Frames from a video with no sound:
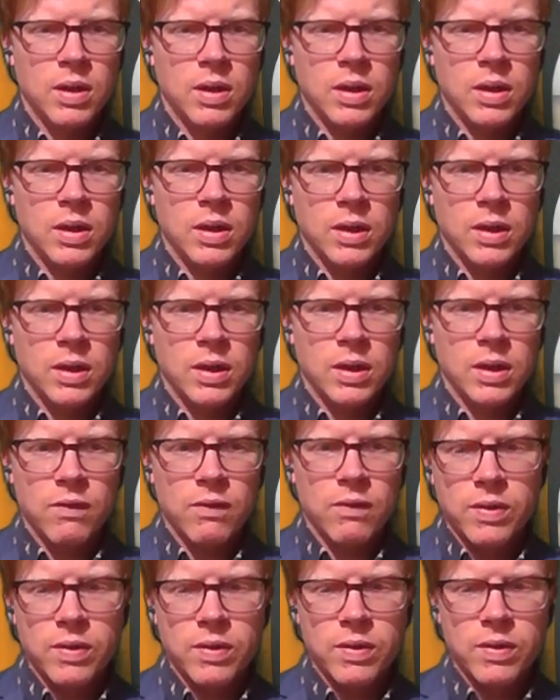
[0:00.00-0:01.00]
Give yourself
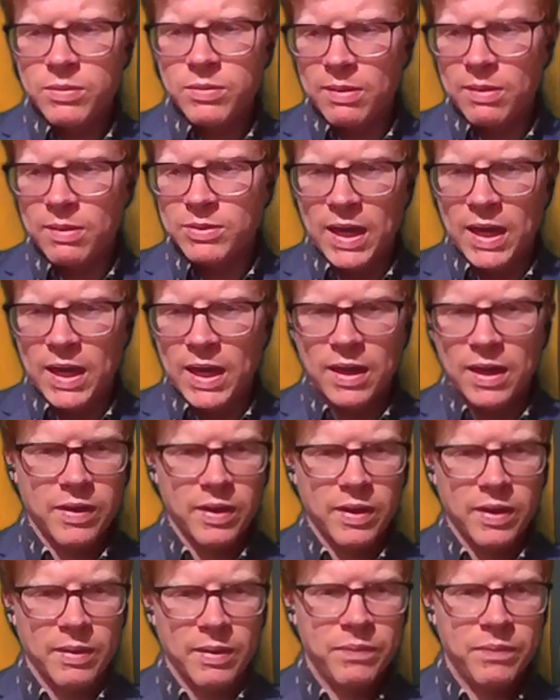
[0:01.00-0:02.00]
some time to answer.
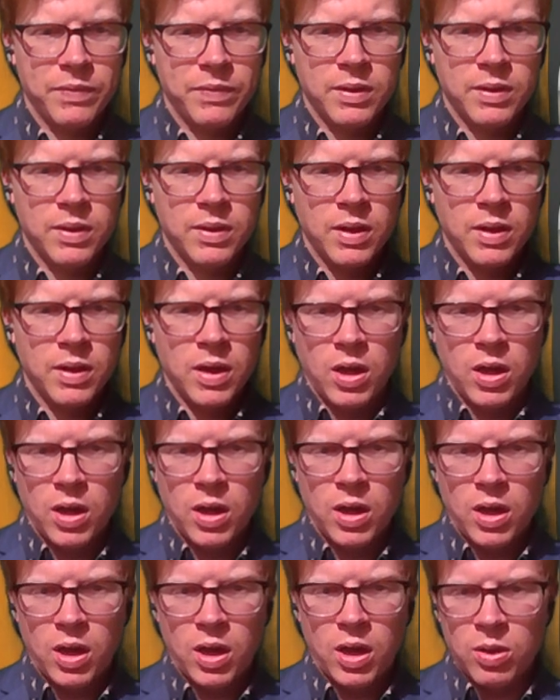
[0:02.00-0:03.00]

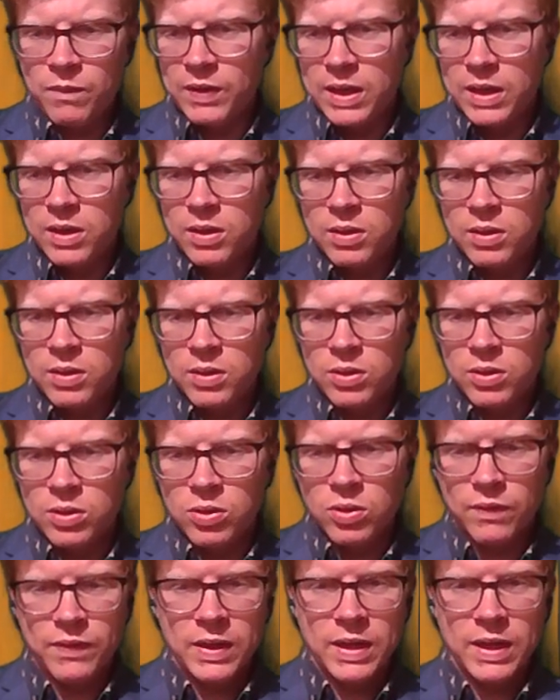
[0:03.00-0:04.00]
Hopefully
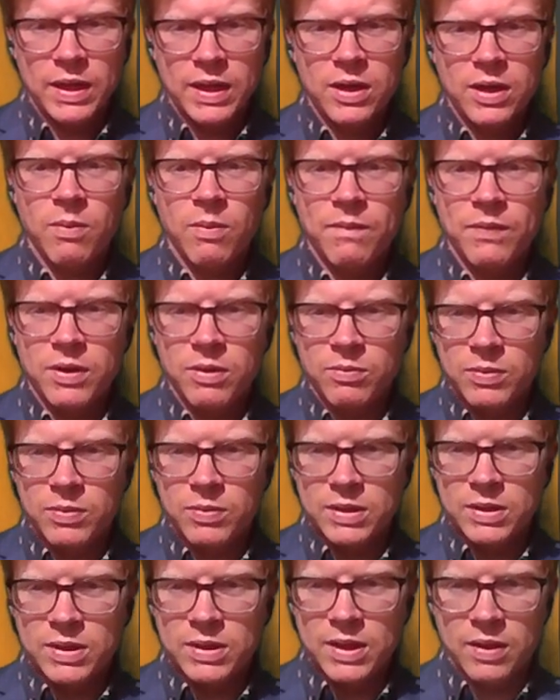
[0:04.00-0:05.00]
you're feeling confident with
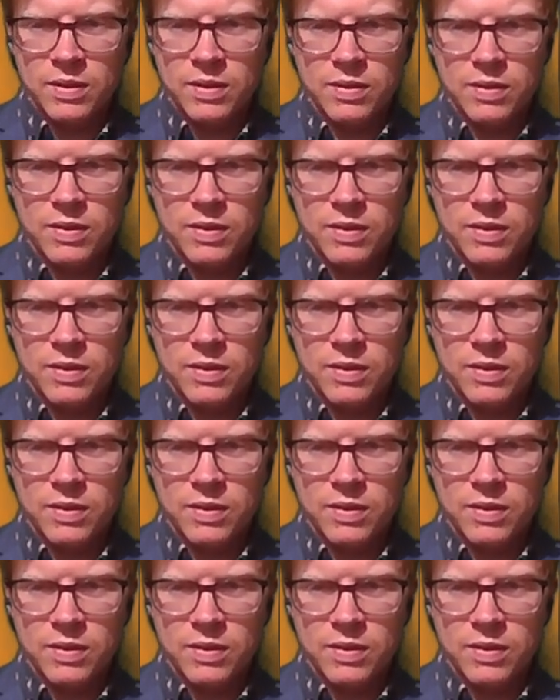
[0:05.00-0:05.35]
this.